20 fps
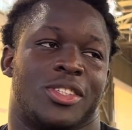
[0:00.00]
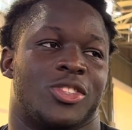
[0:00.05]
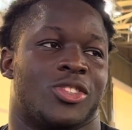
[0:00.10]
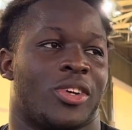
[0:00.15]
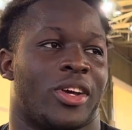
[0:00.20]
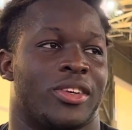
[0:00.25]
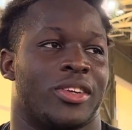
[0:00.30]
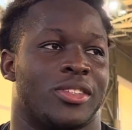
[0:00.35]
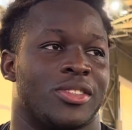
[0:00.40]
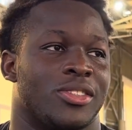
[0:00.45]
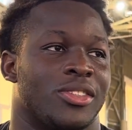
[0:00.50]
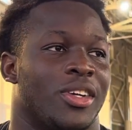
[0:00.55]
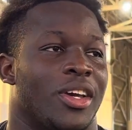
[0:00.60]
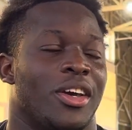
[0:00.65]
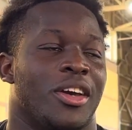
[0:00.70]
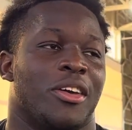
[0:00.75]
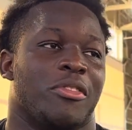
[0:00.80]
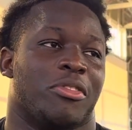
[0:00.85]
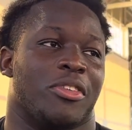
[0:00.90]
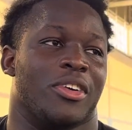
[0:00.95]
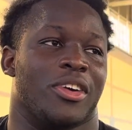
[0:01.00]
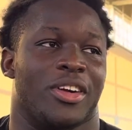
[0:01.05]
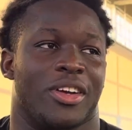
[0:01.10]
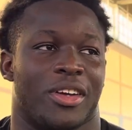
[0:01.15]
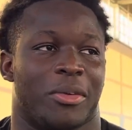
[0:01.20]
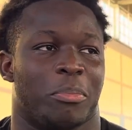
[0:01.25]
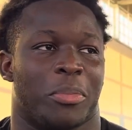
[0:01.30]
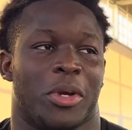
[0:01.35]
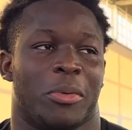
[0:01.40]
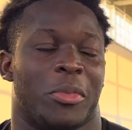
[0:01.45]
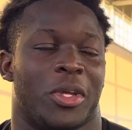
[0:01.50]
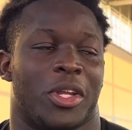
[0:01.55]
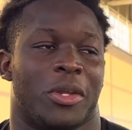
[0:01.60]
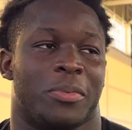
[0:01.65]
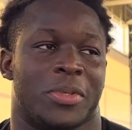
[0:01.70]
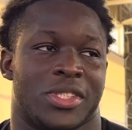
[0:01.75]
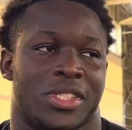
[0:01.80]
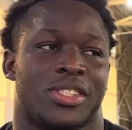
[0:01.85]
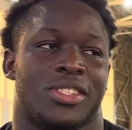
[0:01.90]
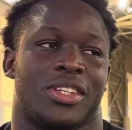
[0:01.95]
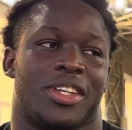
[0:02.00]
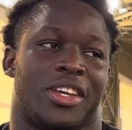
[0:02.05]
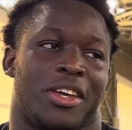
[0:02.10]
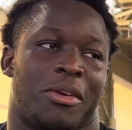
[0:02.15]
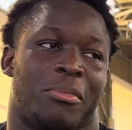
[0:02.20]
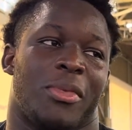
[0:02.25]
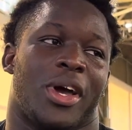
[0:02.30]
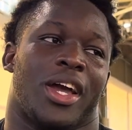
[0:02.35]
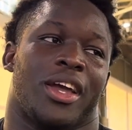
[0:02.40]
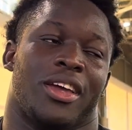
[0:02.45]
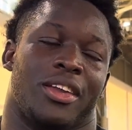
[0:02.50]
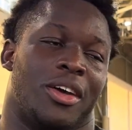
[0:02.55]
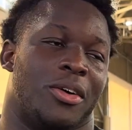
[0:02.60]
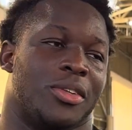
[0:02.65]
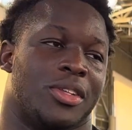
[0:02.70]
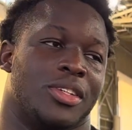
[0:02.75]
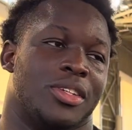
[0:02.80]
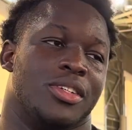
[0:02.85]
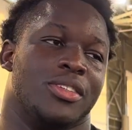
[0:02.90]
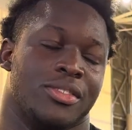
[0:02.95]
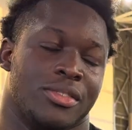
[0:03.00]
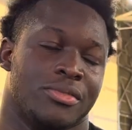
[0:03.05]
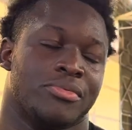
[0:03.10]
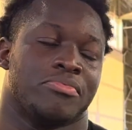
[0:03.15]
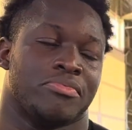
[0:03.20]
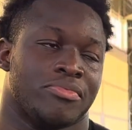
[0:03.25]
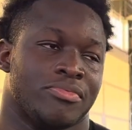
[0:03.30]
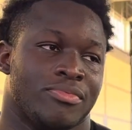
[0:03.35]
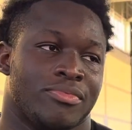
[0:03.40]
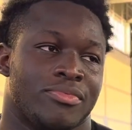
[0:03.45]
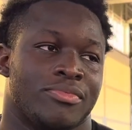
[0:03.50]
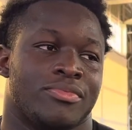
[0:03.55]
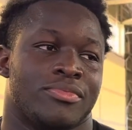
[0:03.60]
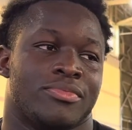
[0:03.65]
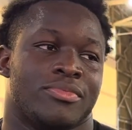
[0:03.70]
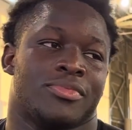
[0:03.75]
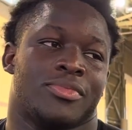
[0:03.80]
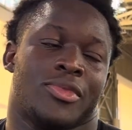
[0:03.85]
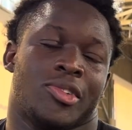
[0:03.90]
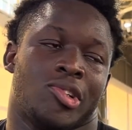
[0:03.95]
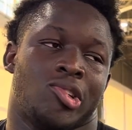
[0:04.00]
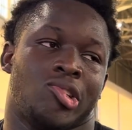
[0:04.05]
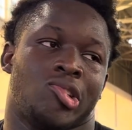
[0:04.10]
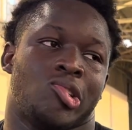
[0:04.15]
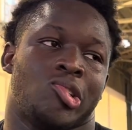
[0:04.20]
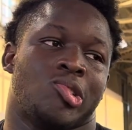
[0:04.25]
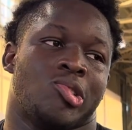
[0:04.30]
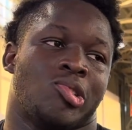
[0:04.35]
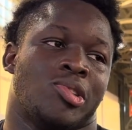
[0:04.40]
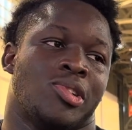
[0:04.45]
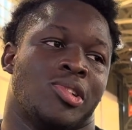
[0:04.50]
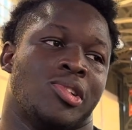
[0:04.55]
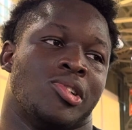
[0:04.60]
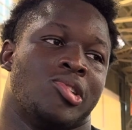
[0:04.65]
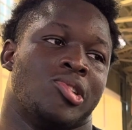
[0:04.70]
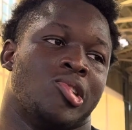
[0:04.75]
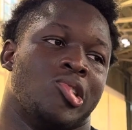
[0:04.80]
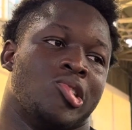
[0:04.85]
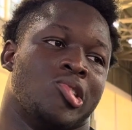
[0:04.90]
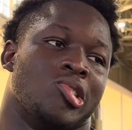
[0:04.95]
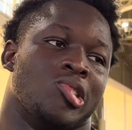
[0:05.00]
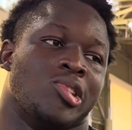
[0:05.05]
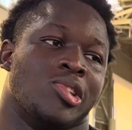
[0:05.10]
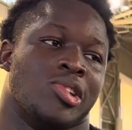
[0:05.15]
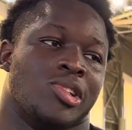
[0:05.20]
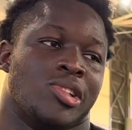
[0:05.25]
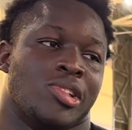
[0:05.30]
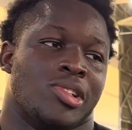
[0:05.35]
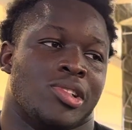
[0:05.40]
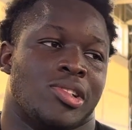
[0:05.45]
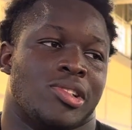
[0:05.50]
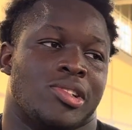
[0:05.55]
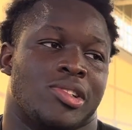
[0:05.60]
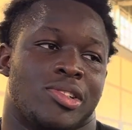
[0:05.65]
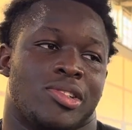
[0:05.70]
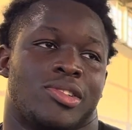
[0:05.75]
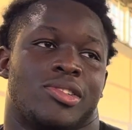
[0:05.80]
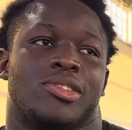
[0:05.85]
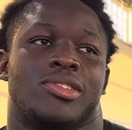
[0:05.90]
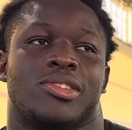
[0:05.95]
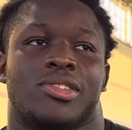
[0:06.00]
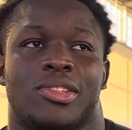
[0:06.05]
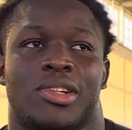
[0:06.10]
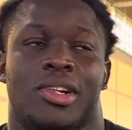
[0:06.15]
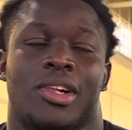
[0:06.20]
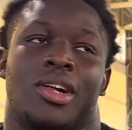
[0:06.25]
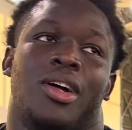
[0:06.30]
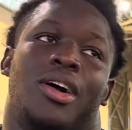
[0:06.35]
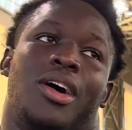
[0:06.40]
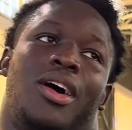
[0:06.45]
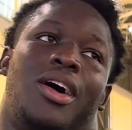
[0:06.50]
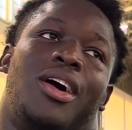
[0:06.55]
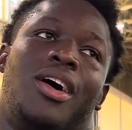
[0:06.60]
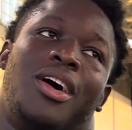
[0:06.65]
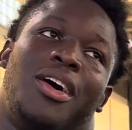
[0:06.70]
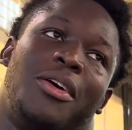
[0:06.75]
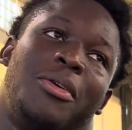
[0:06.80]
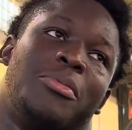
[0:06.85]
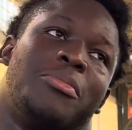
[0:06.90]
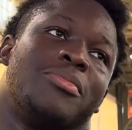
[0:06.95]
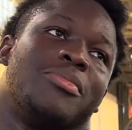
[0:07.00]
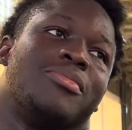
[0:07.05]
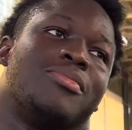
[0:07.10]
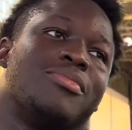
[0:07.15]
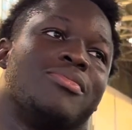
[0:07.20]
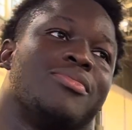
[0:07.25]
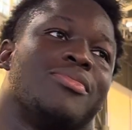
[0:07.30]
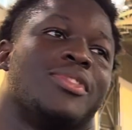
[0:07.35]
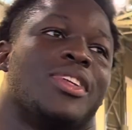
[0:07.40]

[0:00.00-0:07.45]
the trainers for putting me in a position to get back in healthy. What have you gone through? Just kind of put in perspective what you've been through the last 2 years.